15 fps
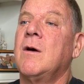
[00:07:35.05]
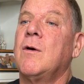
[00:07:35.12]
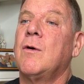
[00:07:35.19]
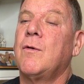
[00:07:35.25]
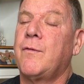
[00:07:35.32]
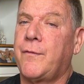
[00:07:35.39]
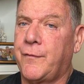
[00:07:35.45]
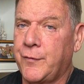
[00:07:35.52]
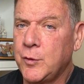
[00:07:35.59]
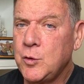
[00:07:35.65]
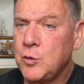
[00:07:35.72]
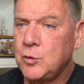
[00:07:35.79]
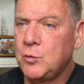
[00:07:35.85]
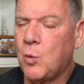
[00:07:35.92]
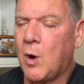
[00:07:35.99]

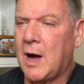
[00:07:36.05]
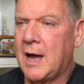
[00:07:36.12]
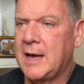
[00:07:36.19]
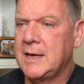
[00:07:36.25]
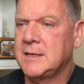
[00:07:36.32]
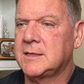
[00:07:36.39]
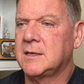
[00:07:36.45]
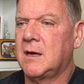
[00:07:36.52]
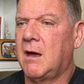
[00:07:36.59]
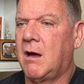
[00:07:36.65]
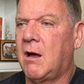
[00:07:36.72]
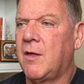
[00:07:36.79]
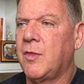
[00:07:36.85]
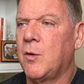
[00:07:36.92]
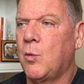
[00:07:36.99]
Food-wise,
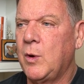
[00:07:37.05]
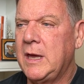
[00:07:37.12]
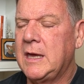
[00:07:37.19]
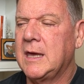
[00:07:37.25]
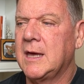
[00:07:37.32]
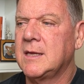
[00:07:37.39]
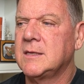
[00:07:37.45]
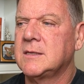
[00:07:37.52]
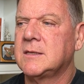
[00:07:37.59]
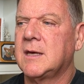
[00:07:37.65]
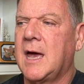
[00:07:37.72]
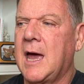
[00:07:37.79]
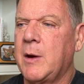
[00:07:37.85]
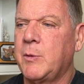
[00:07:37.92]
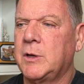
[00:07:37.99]
on the weekends,
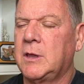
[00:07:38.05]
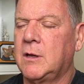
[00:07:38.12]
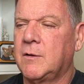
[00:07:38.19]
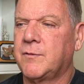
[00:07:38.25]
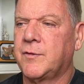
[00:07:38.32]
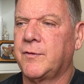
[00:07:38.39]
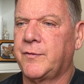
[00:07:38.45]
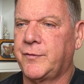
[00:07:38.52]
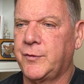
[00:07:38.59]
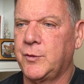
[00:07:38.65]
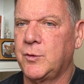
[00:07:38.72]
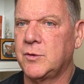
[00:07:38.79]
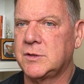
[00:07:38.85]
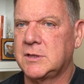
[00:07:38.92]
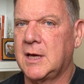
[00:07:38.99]
I would look for
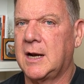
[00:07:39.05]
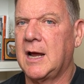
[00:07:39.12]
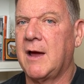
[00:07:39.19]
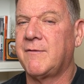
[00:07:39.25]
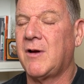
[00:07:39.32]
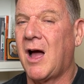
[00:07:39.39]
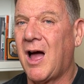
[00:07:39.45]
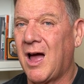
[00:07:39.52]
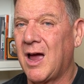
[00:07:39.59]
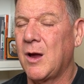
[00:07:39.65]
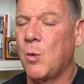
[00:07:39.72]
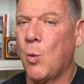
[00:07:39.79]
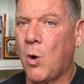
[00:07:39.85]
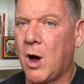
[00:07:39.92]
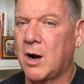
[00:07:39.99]
foods that have a high
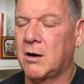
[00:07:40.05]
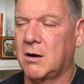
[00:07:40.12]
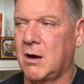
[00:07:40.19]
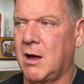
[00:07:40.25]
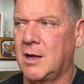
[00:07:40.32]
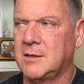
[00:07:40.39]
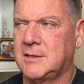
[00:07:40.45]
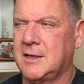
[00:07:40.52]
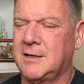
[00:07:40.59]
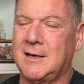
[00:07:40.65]
water content.